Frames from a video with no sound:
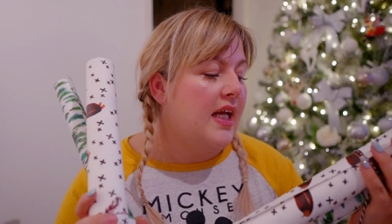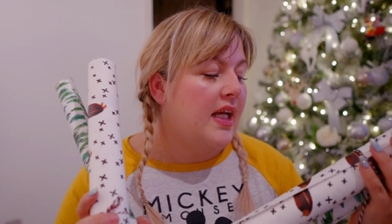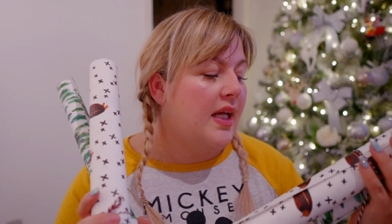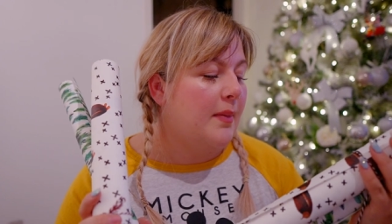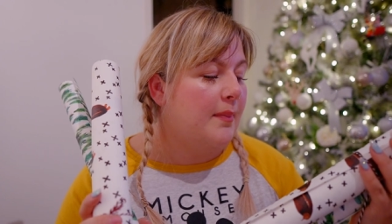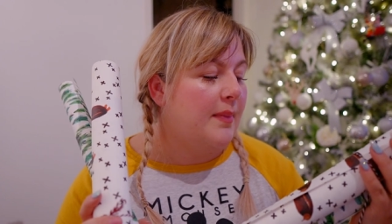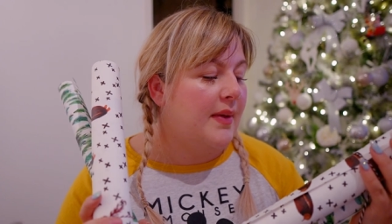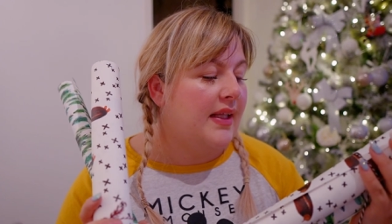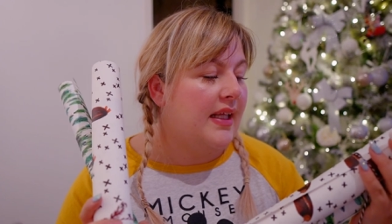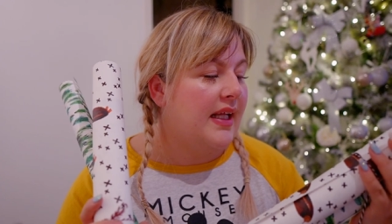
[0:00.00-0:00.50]

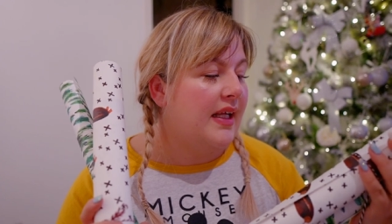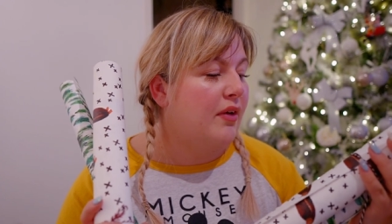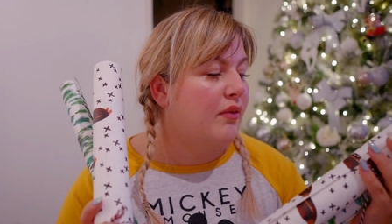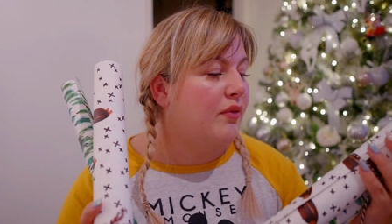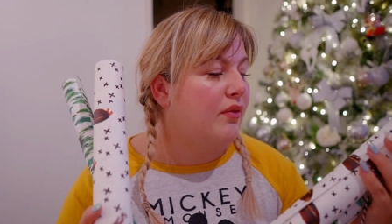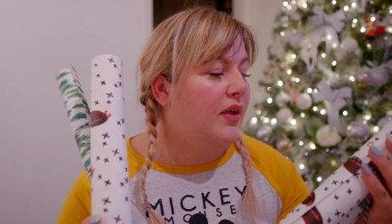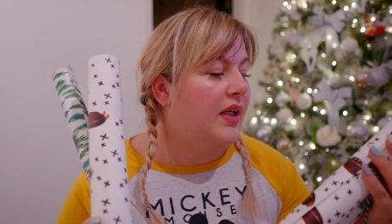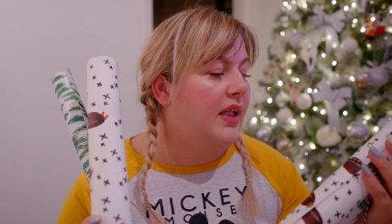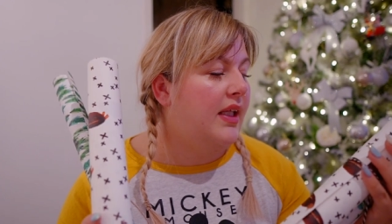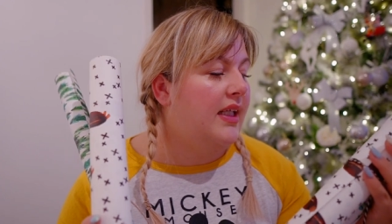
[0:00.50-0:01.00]
can be like a
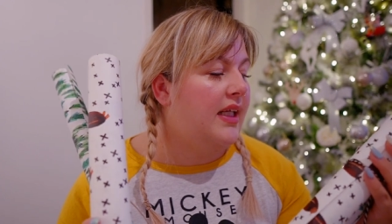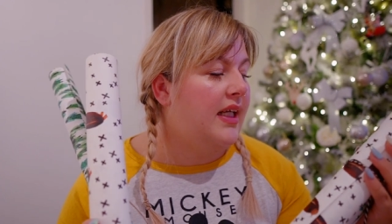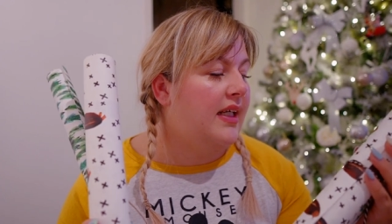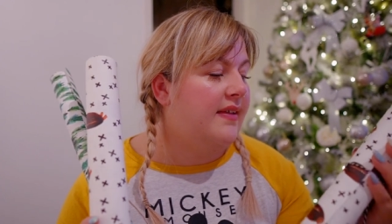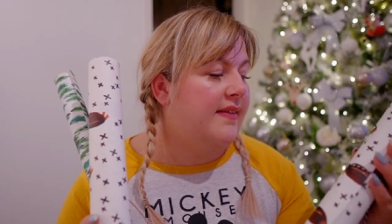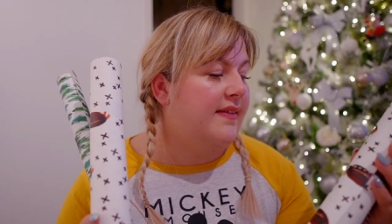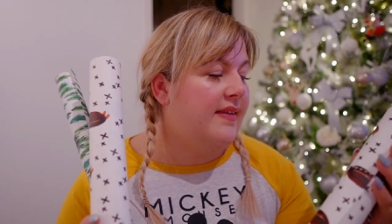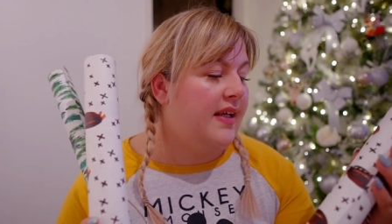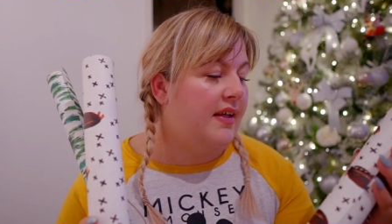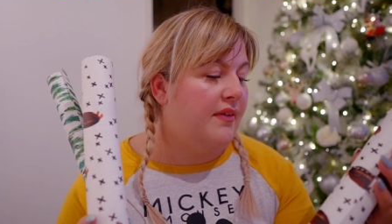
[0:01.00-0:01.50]
really
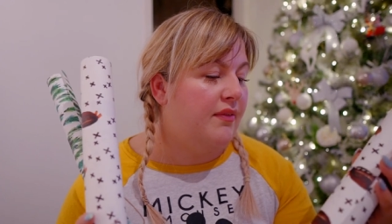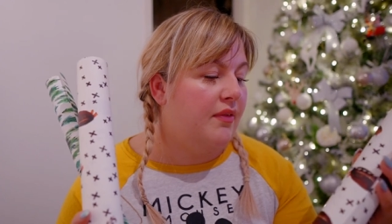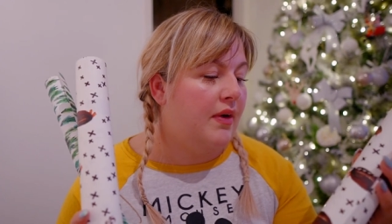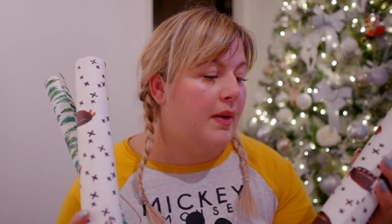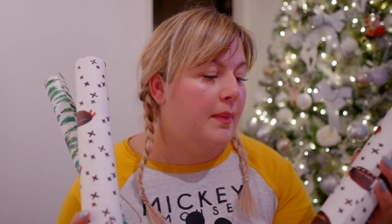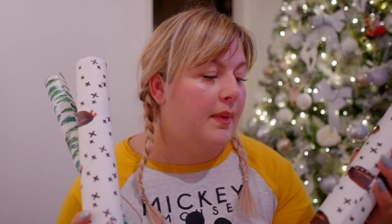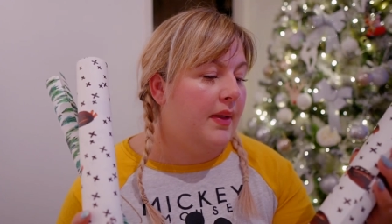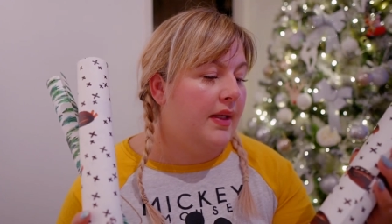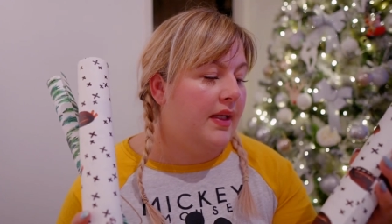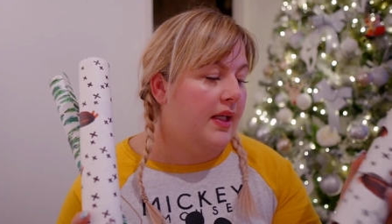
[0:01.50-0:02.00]
nice gift
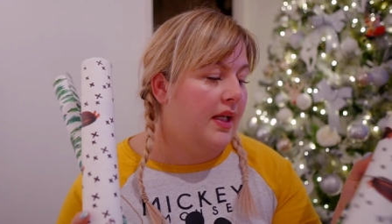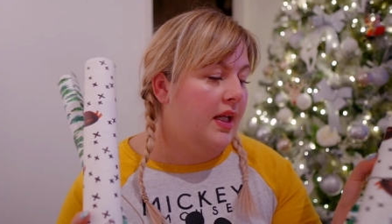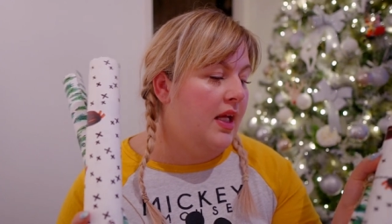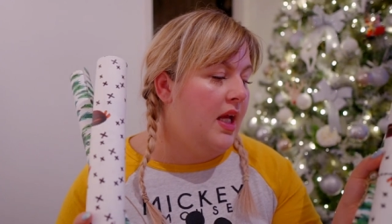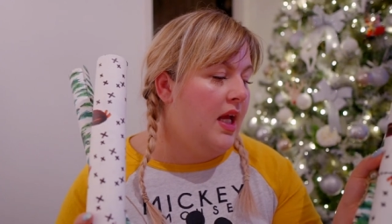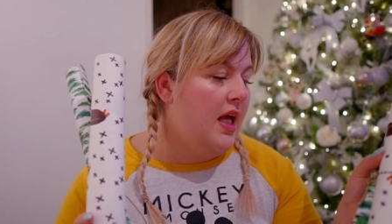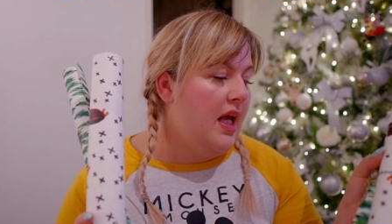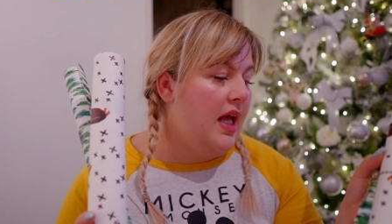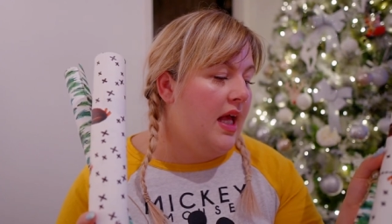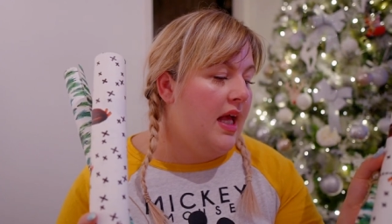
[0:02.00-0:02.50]
wrapping
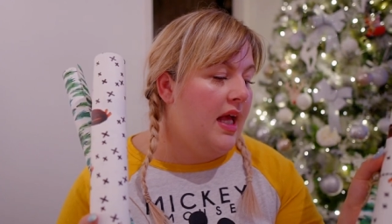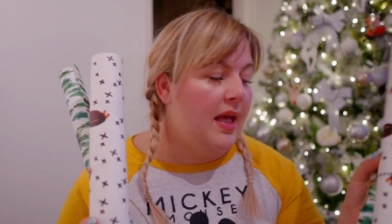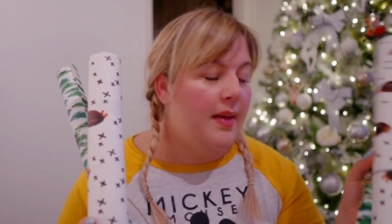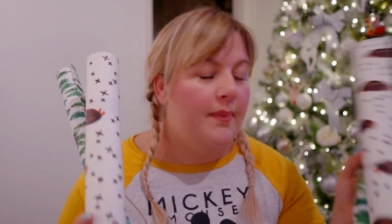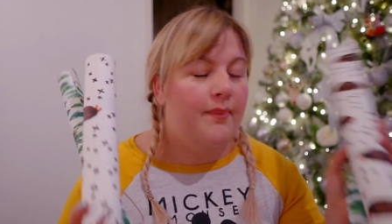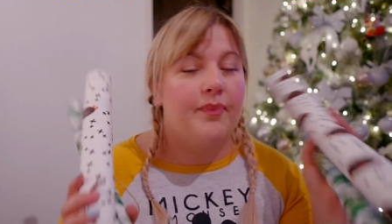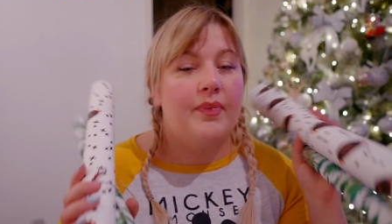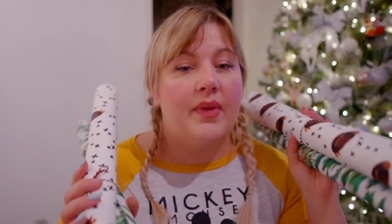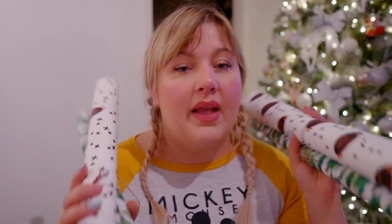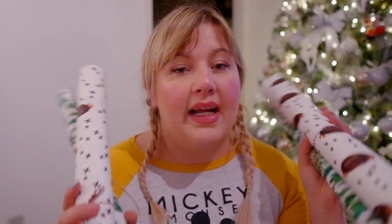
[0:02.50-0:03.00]

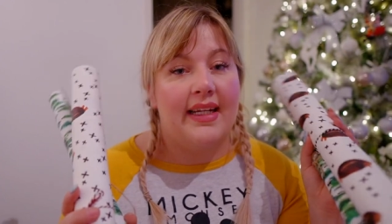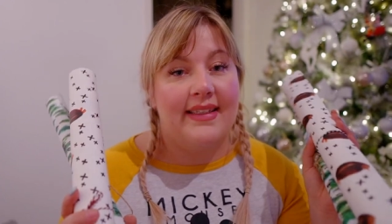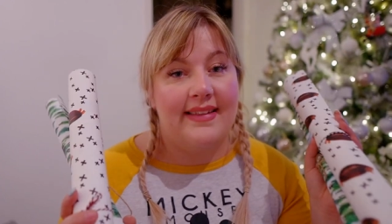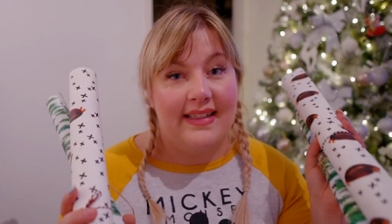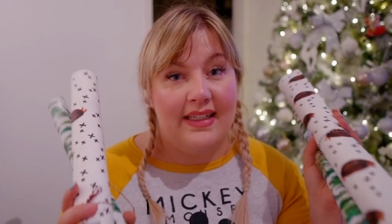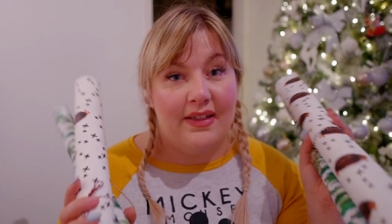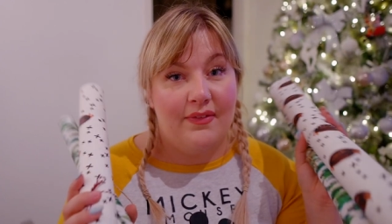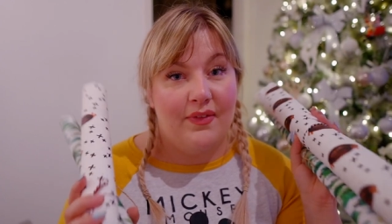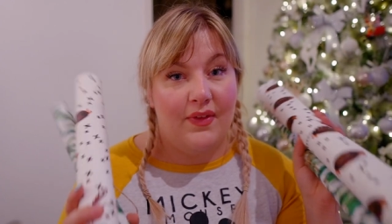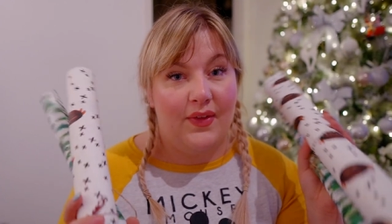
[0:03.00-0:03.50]
um,
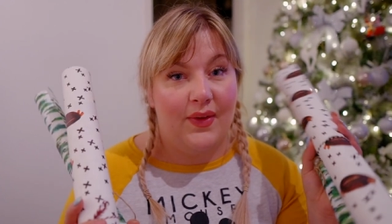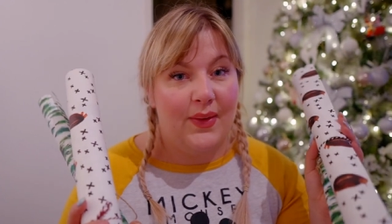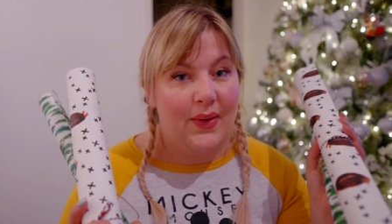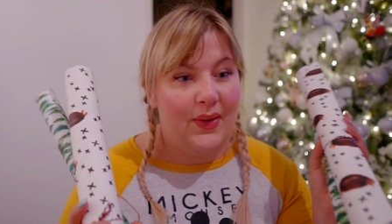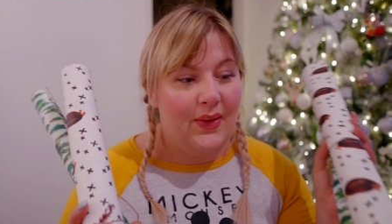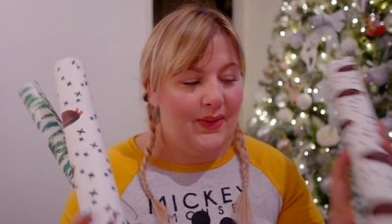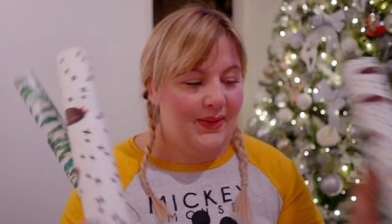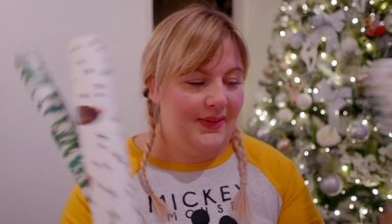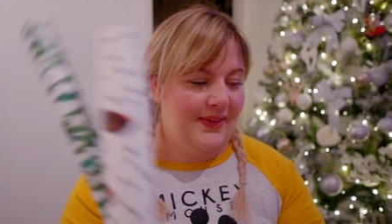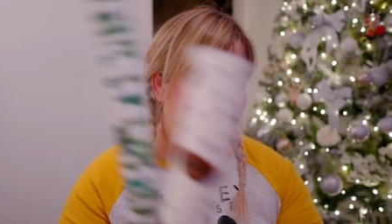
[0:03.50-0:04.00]
idea for the
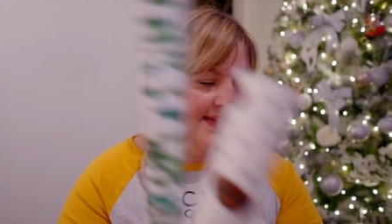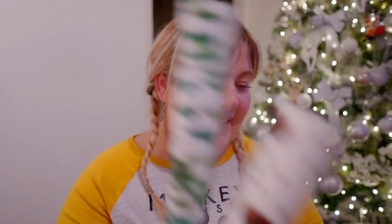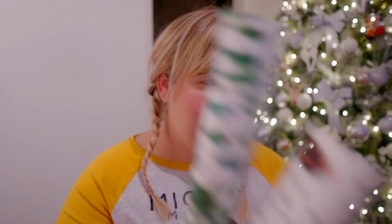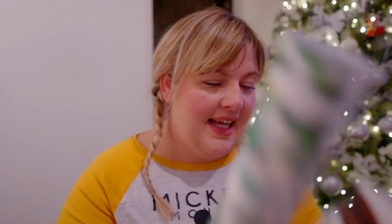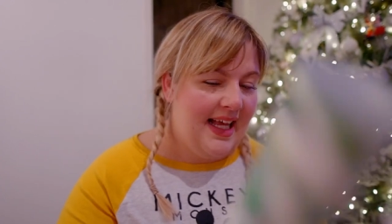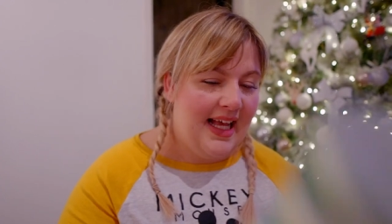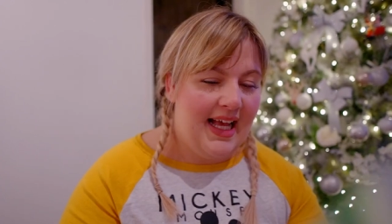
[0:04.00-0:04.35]
girls.